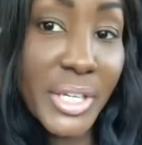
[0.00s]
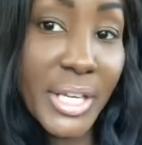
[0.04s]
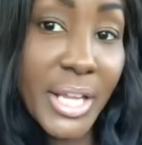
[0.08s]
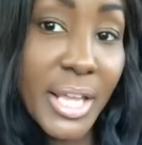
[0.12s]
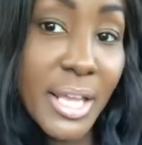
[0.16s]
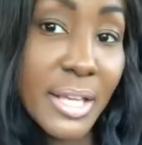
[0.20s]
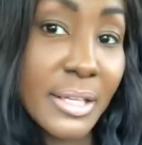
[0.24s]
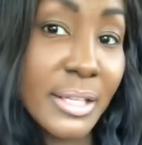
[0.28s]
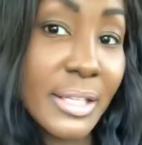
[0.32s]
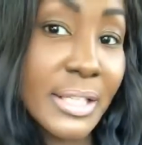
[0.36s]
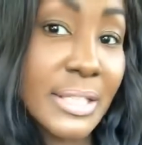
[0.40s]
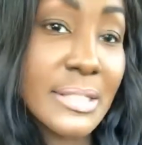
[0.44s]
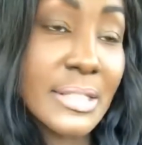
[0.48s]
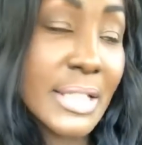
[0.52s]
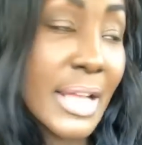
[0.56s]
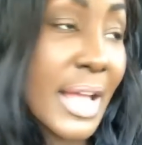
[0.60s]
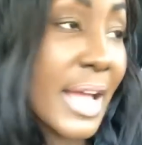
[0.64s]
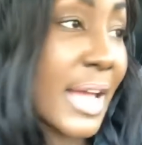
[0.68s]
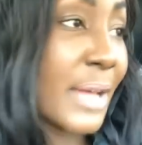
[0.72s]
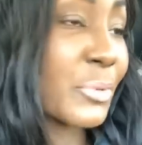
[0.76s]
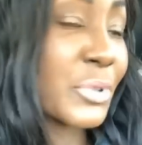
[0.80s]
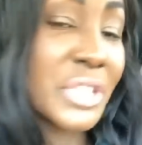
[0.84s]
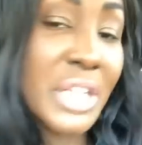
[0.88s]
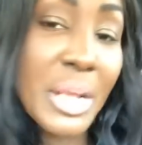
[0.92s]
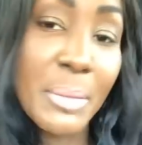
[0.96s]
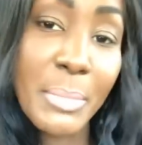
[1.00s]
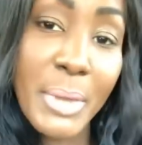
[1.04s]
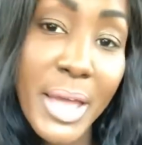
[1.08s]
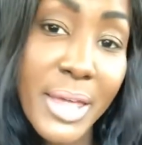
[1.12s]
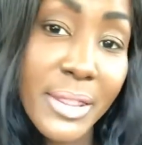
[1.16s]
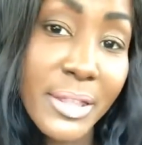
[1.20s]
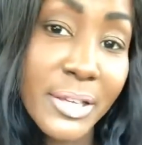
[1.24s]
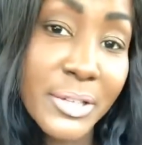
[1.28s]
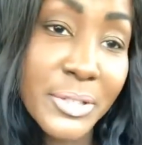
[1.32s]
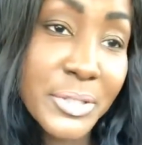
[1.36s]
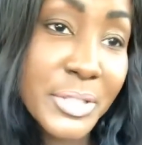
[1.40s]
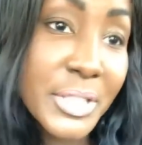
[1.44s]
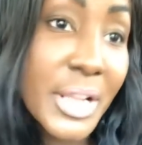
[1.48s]
head on the inside. Would y'all
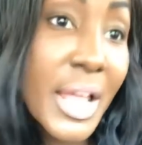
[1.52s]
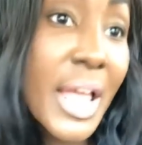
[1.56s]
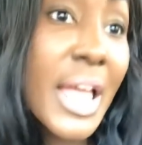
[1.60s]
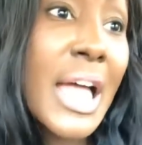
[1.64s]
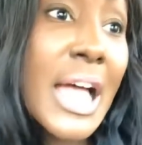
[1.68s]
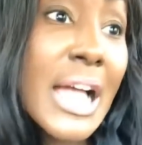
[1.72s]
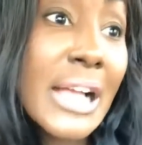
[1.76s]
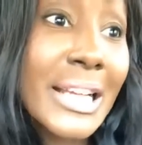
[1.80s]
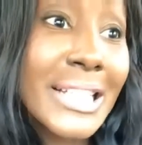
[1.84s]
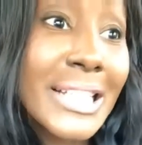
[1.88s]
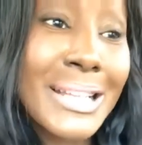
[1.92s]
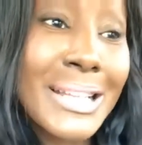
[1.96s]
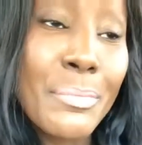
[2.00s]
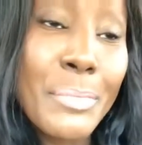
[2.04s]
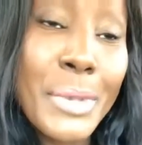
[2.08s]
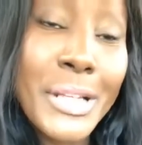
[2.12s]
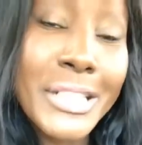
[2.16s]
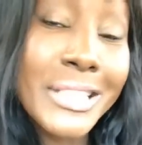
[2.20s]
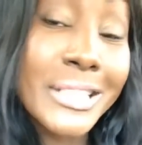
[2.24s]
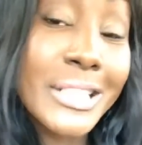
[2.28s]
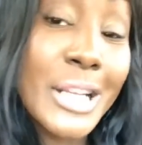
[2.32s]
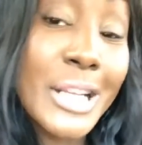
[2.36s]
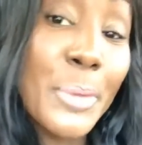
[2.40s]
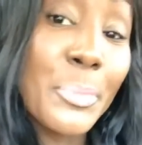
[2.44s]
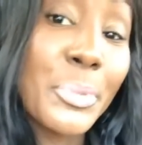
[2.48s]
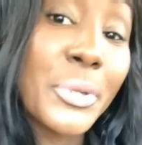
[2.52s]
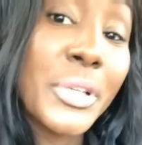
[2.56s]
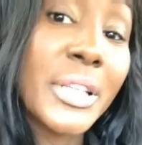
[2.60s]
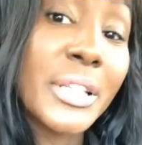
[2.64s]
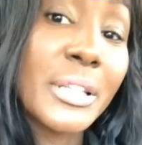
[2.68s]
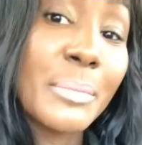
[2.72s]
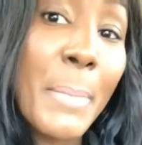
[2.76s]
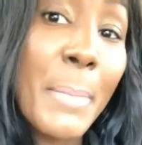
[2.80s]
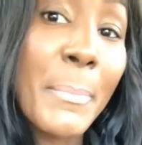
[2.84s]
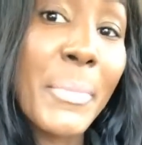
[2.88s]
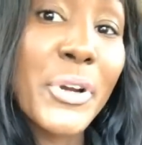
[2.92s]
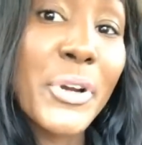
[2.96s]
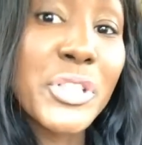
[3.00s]
buy those? Because I'm about to start putting
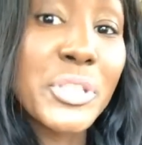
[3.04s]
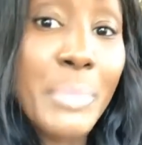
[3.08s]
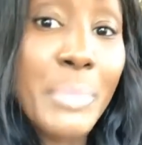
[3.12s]
in my merch.